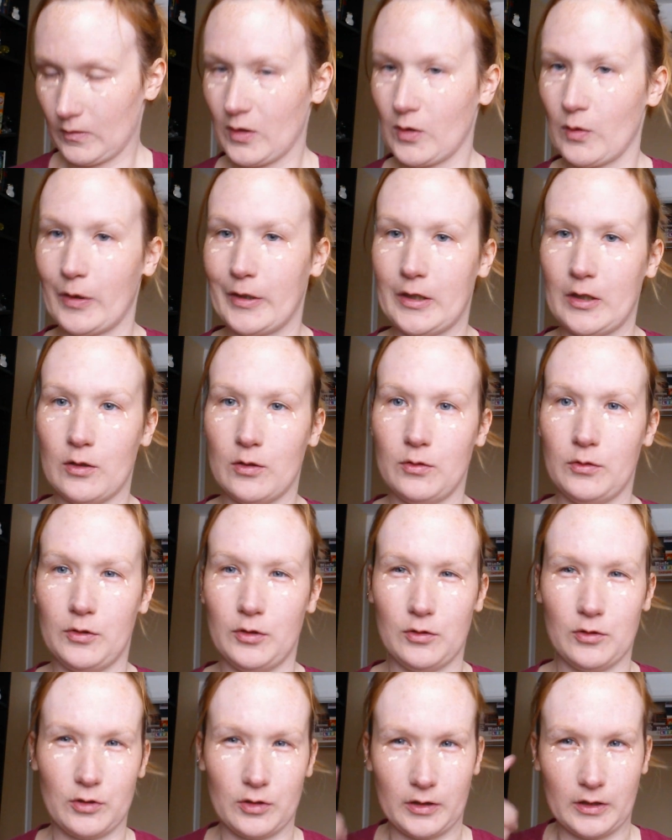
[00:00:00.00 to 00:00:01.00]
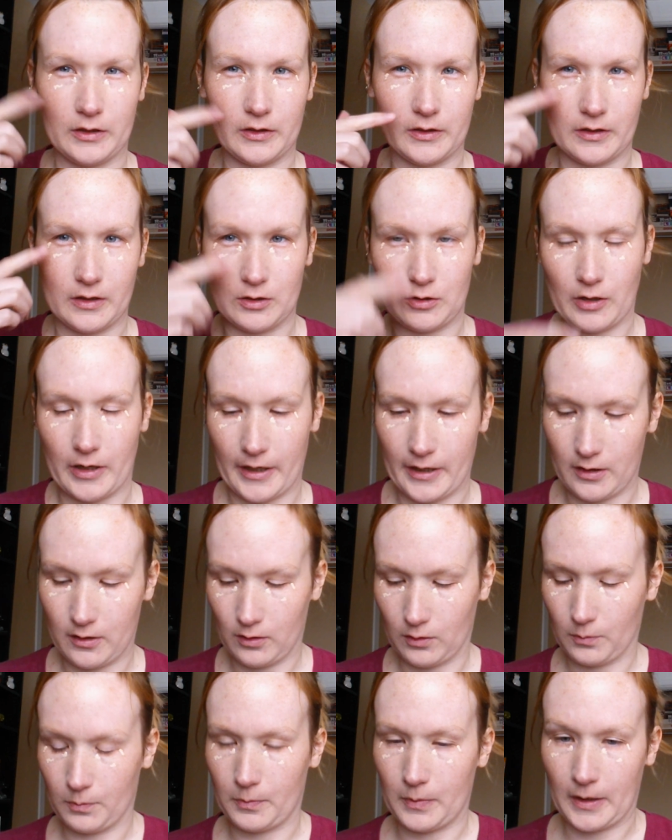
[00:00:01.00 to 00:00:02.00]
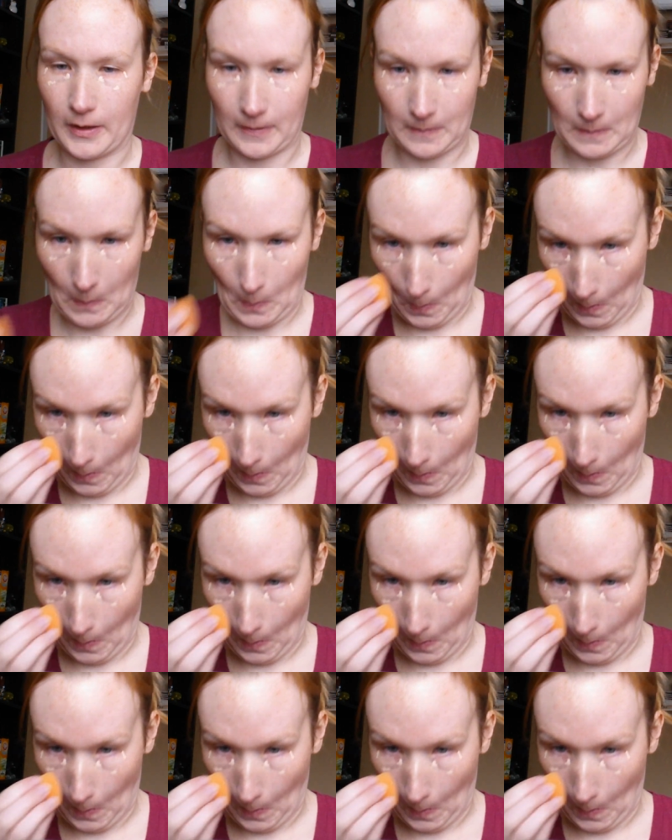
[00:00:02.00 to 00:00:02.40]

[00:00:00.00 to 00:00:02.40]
So I know usually it's the triangle, but